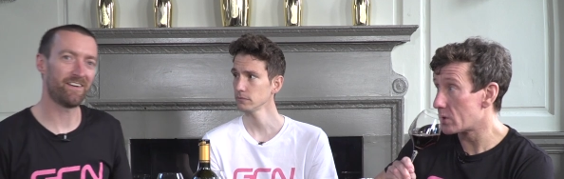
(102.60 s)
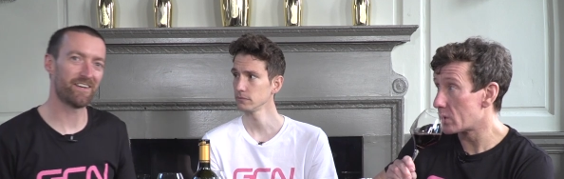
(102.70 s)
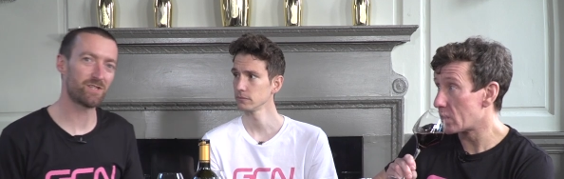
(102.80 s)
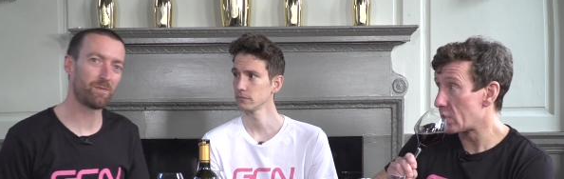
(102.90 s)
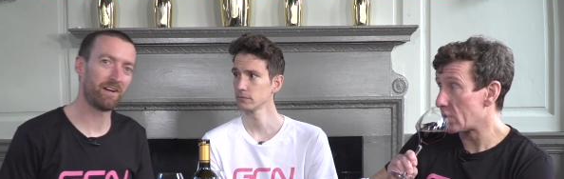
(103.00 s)
Speaker 1: are
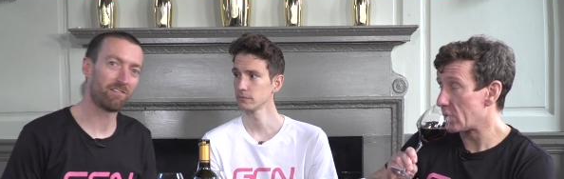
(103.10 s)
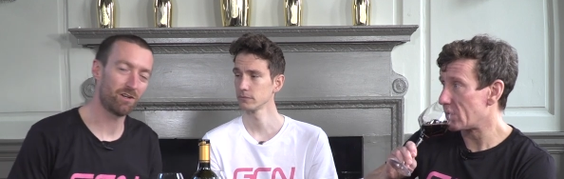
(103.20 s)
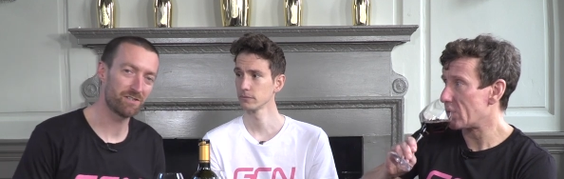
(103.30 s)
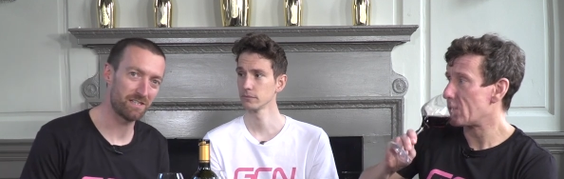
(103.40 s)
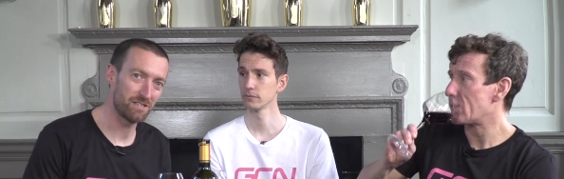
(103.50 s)
spread
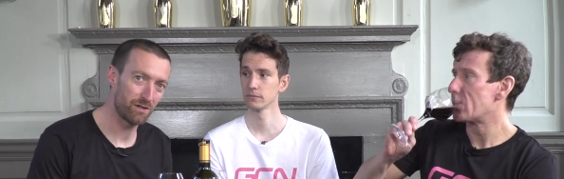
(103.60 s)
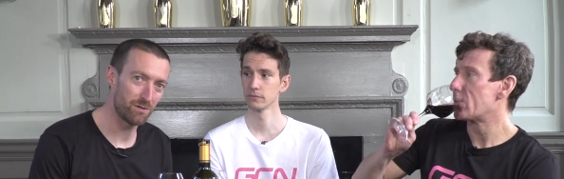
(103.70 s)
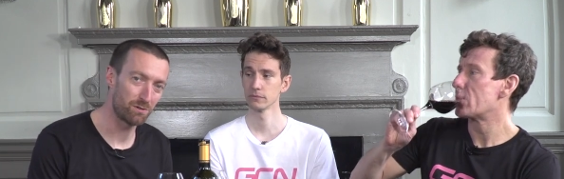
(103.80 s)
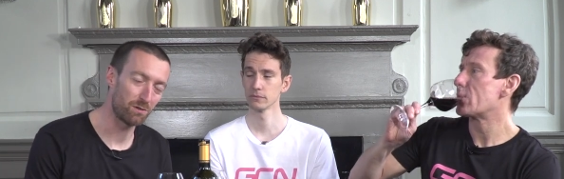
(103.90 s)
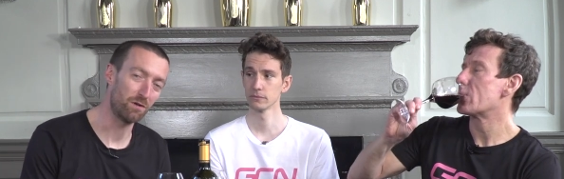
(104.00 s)
across a
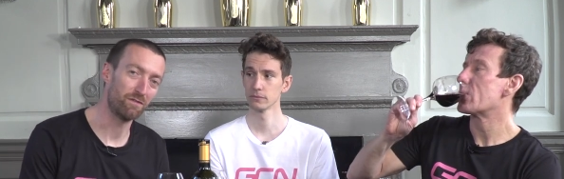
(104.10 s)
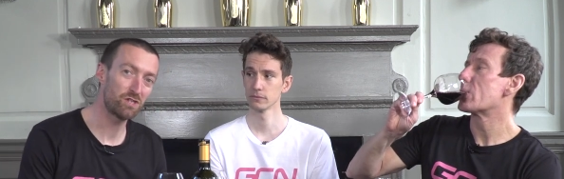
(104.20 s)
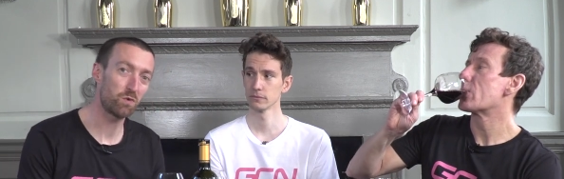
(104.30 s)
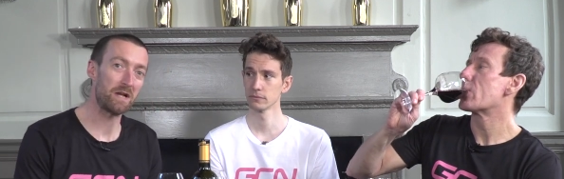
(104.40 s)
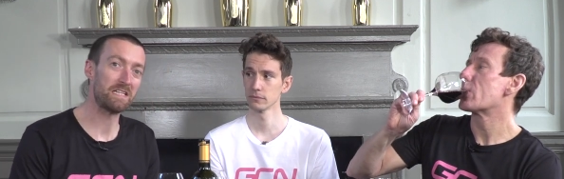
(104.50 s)
total of
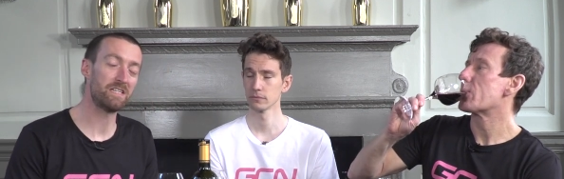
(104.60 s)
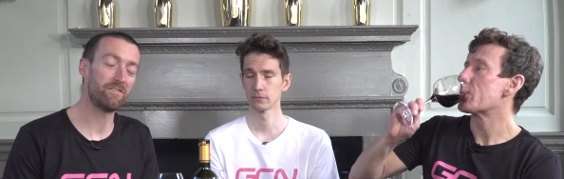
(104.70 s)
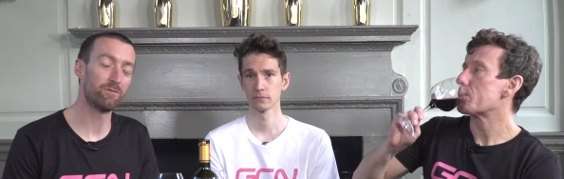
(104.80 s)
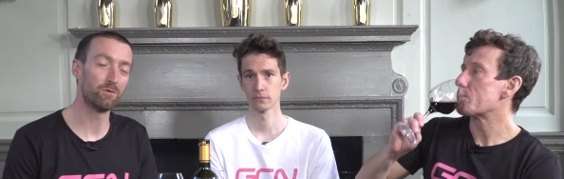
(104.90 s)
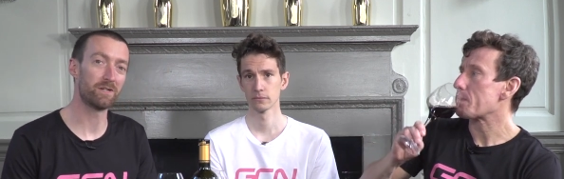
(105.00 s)

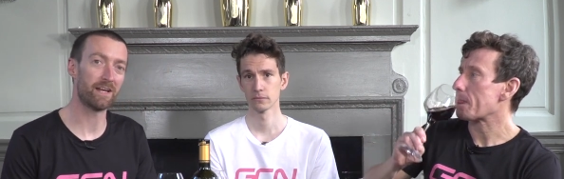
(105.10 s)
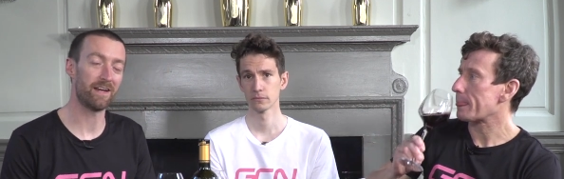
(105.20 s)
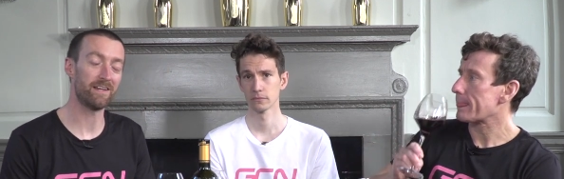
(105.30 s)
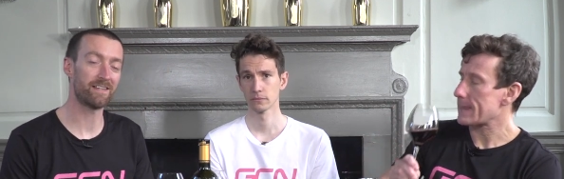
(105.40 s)
24 days.